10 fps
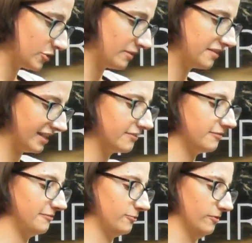you are
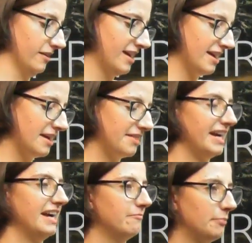thankful for? That I
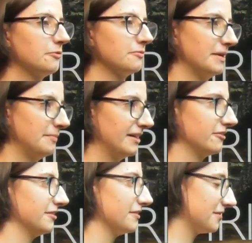have both my
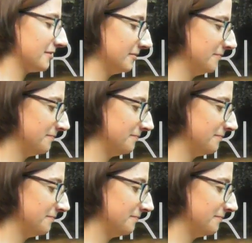parents.